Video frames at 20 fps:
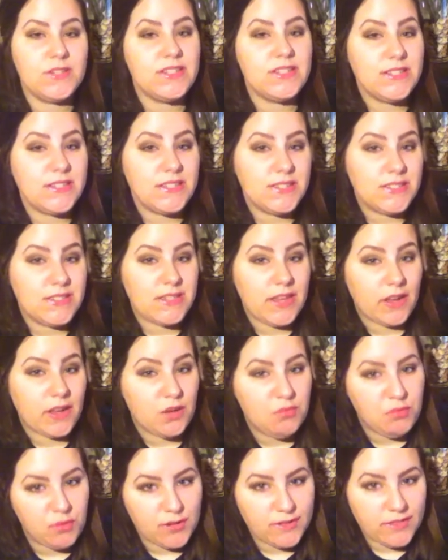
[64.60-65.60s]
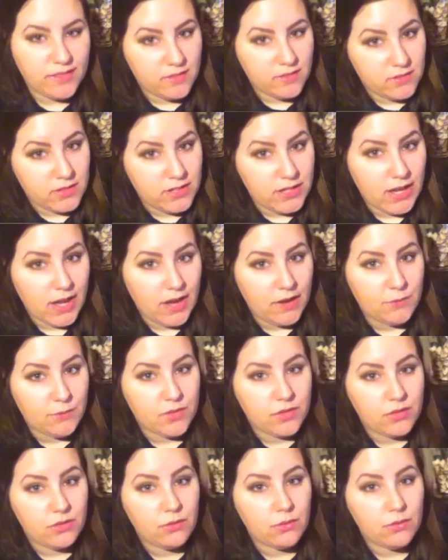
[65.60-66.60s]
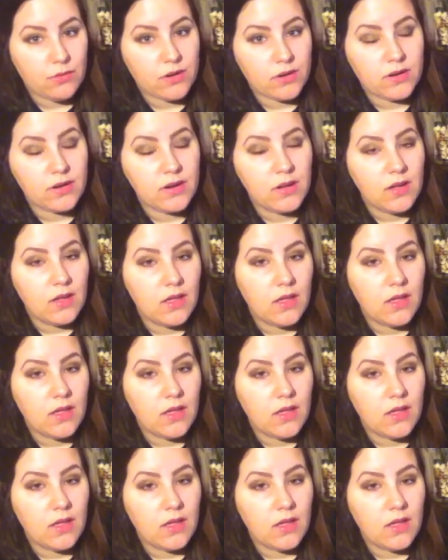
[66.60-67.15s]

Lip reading: which is the second book to The Iron Thorn,